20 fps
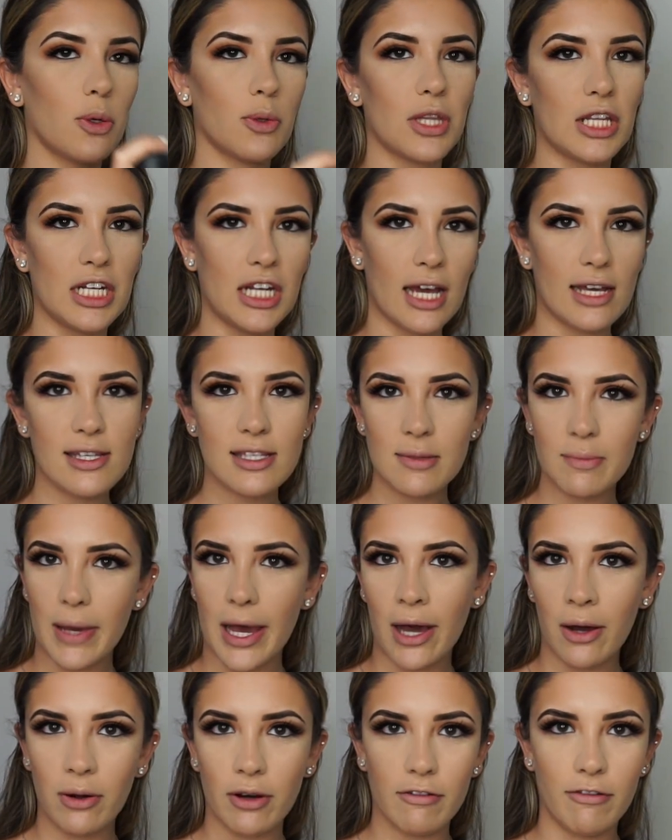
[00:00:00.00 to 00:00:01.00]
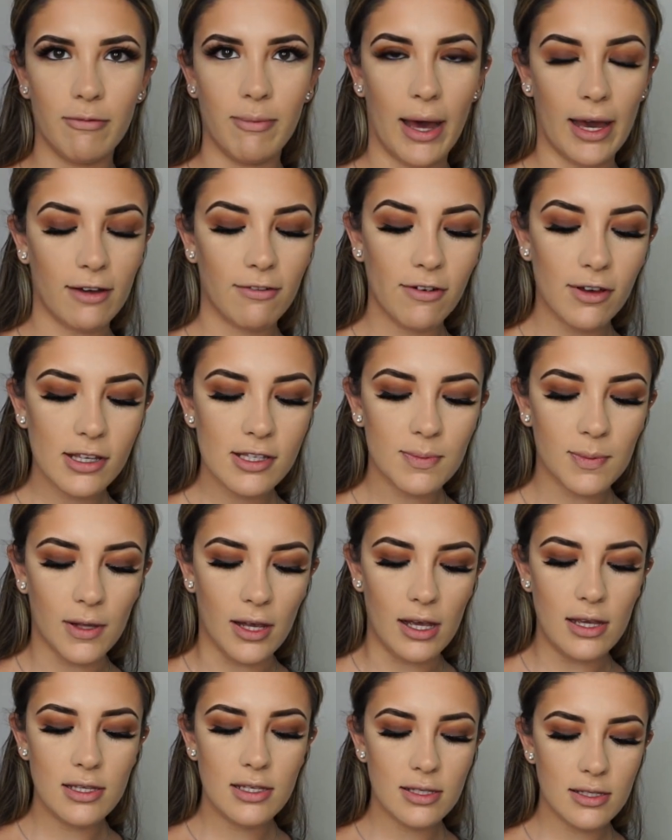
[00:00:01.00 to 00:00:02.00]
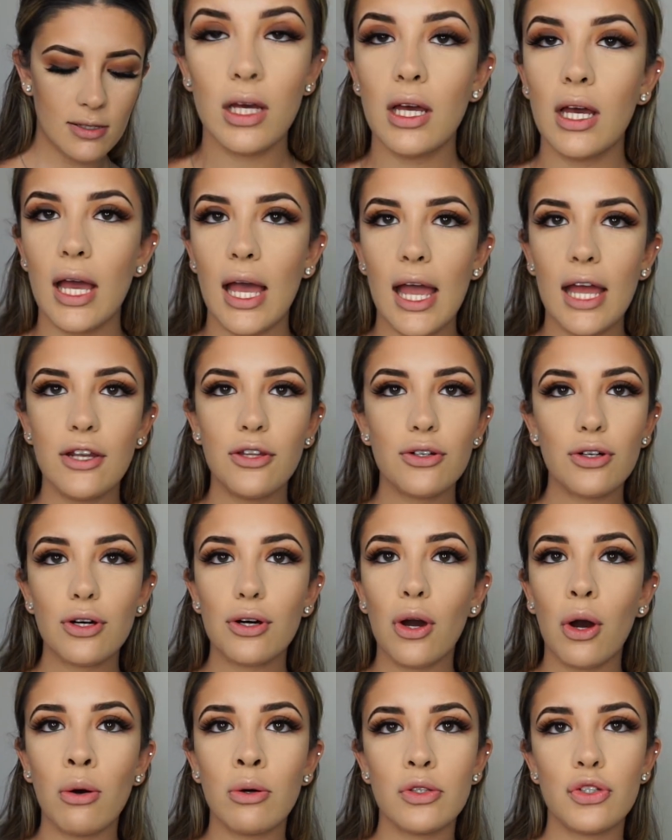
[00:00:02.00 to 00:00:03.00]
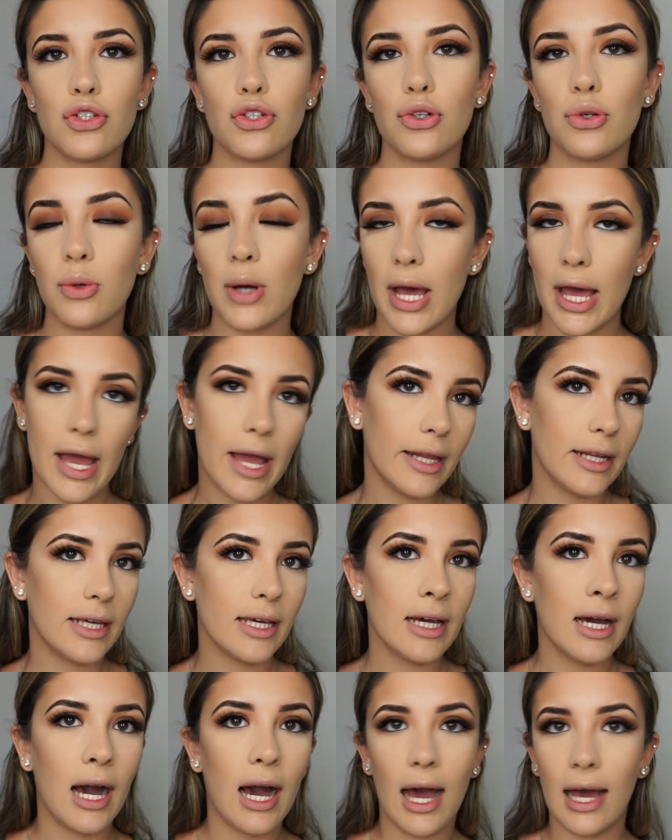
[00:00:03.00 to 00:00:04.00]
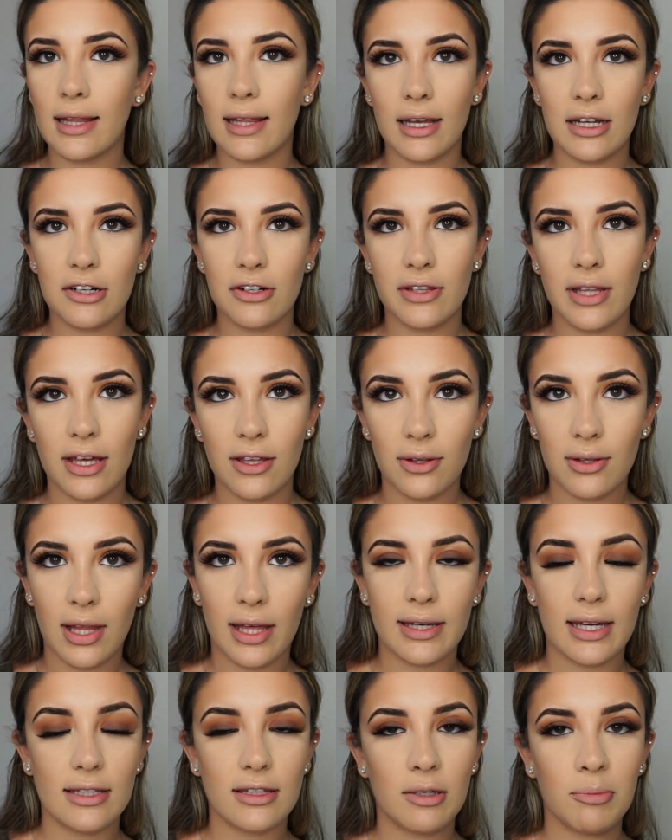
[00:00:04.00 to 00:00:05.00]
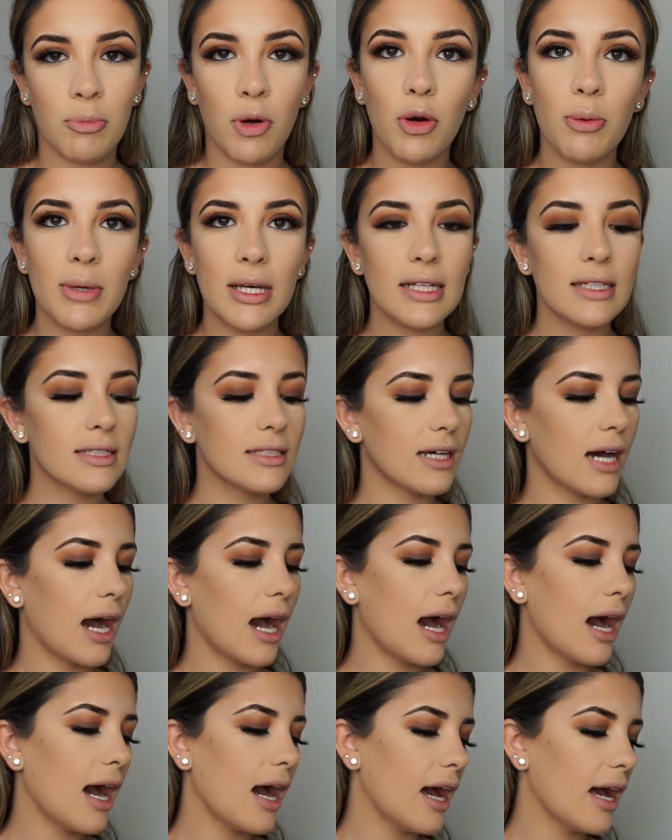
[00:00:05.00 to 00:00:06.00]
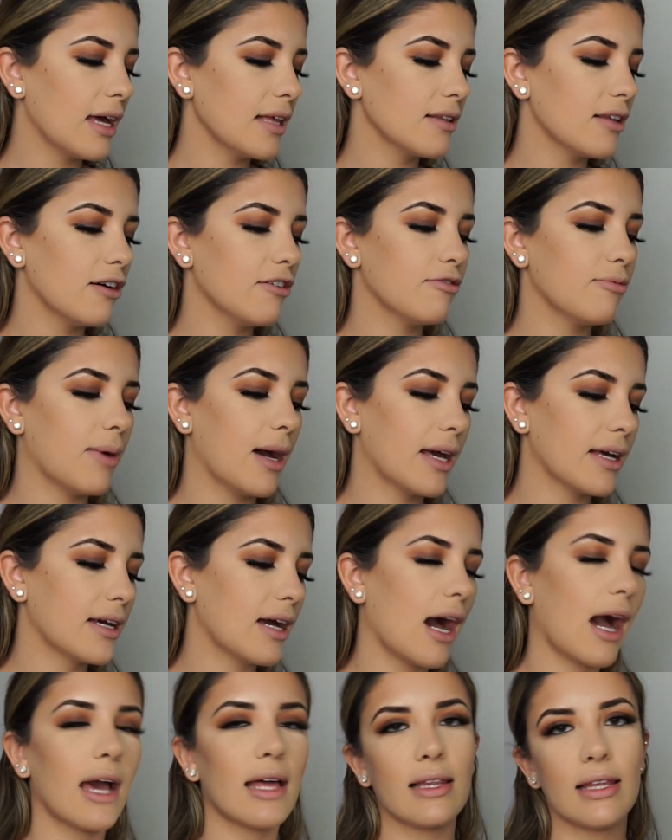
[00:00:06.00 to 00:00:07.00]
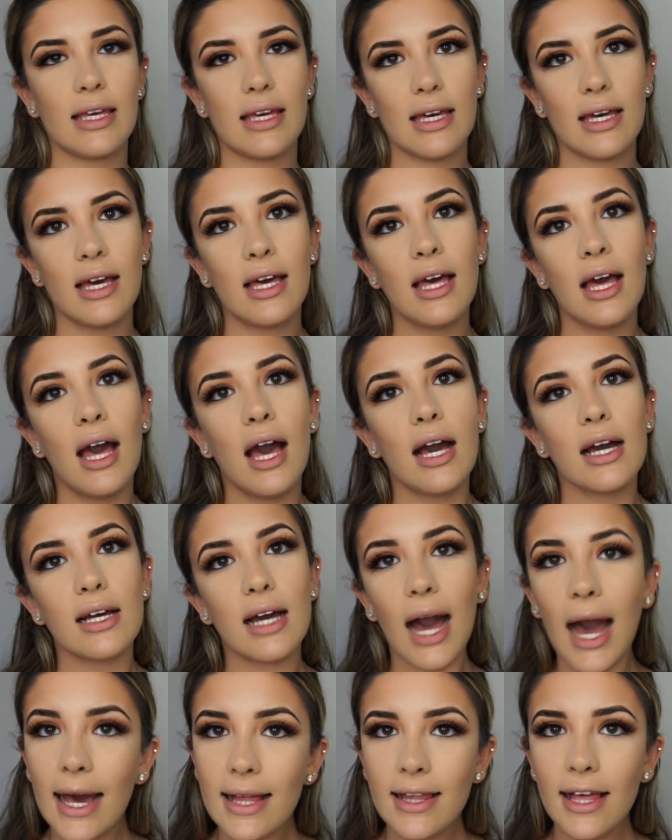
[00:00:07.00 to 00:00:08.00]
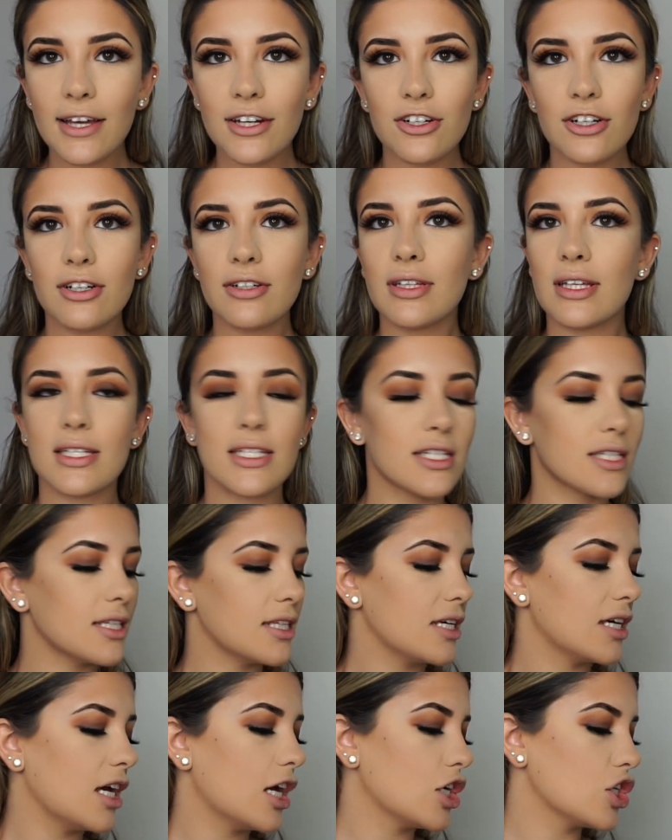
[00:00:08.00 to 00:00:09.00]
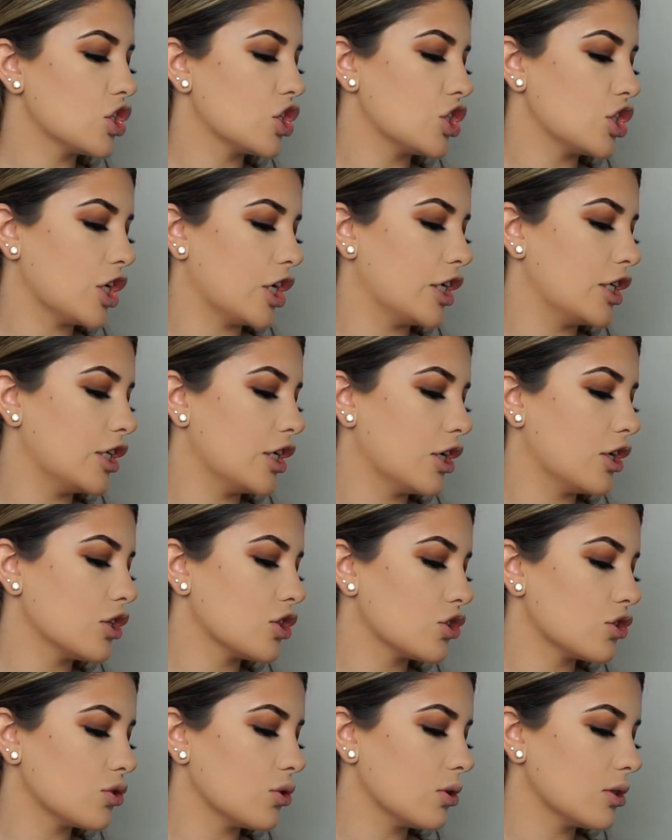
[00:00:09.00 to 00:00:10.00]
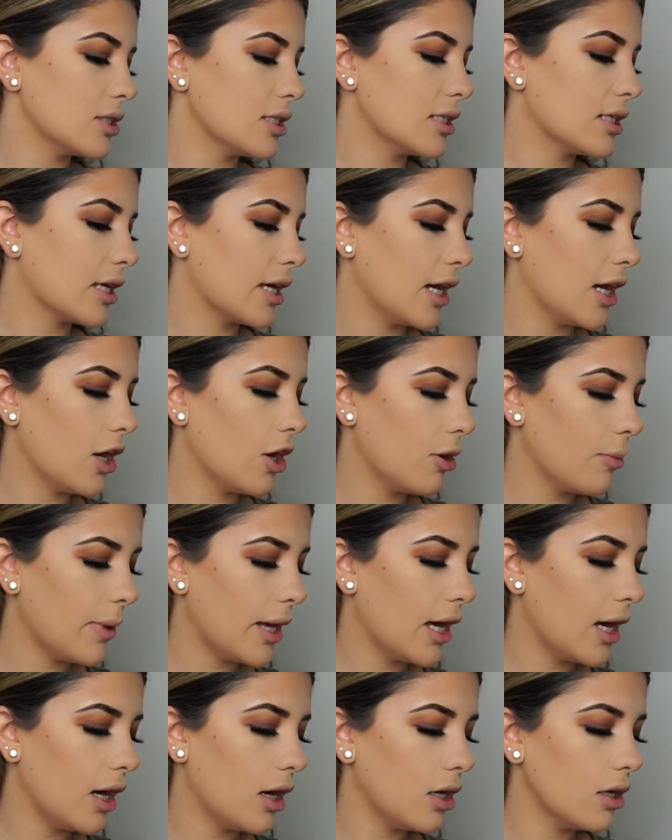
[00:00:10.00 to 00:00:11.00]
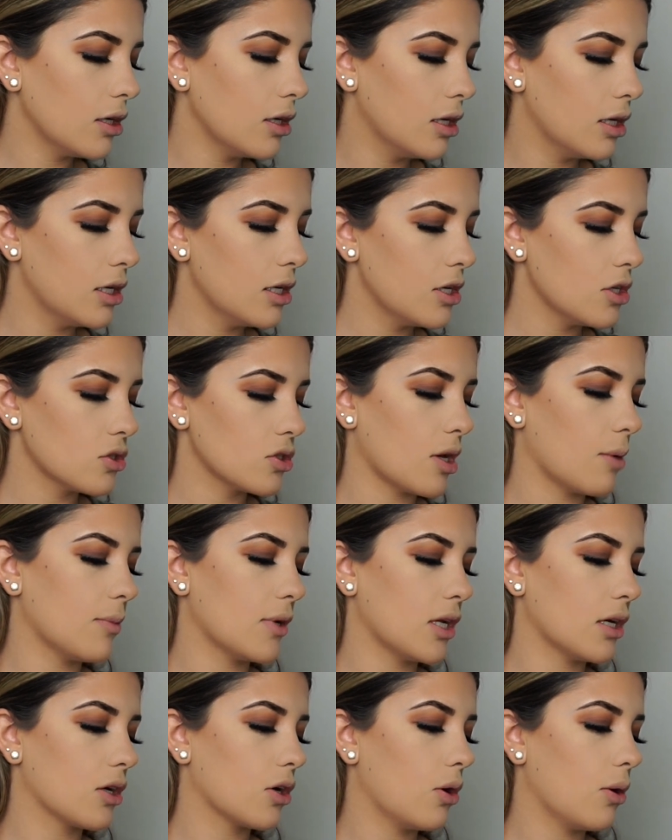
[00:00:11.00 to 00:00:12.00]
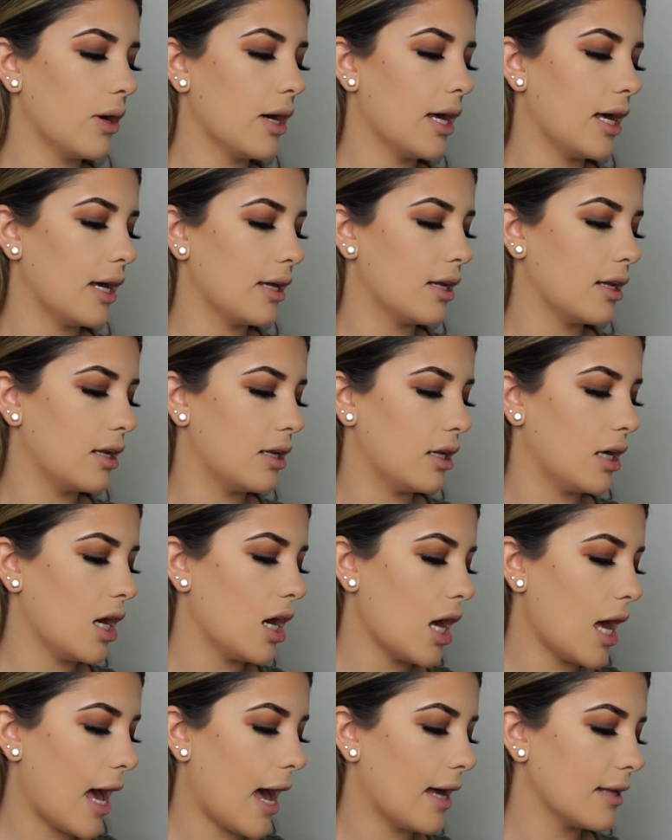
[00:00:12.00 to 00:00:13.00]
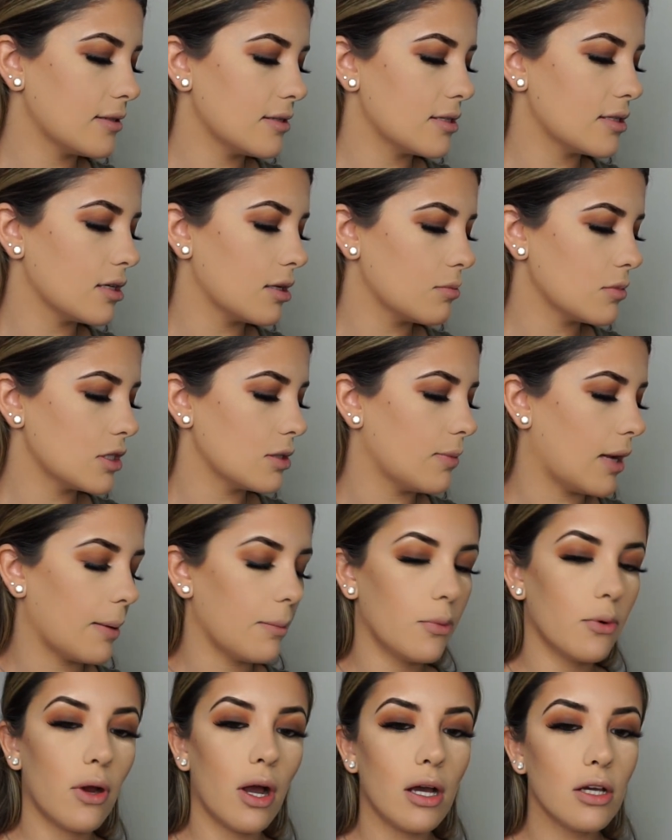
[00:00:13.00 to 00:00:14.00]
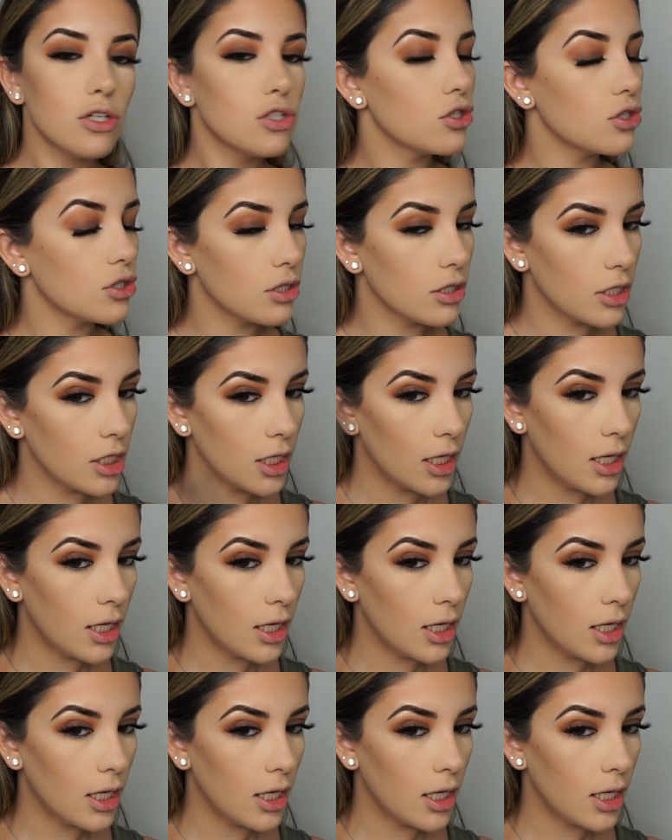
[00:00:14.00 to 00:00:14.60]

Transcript: the nice amount of MAC Fix Plus. And you could go into any highlighter that you like at the moment. I love my Kylie Kylighter. This is the shade Salted Caramel. So I'm gonna go ahead and add some to my brush.